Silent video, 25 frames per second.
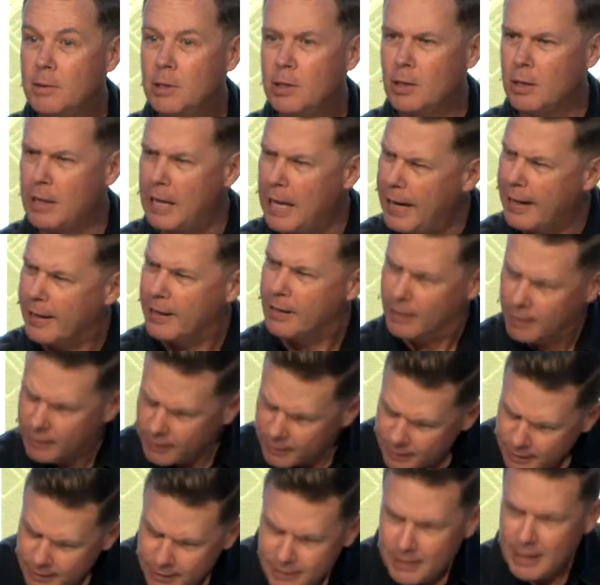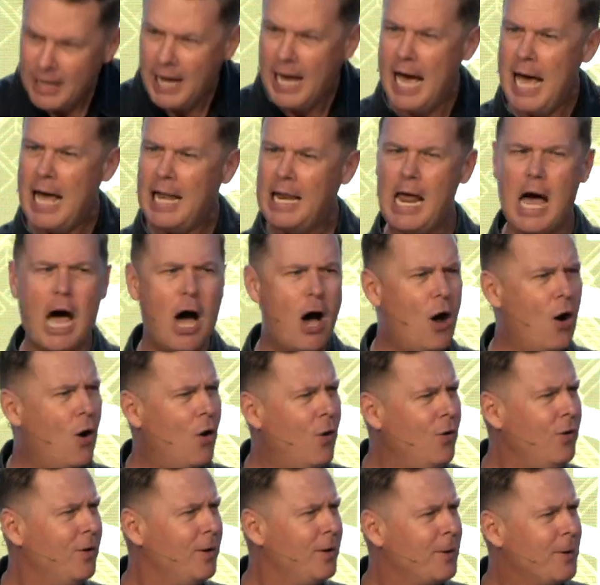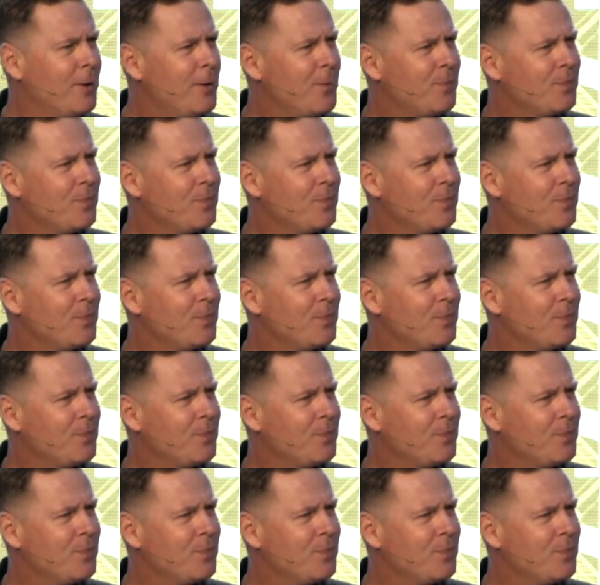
You're like, hello.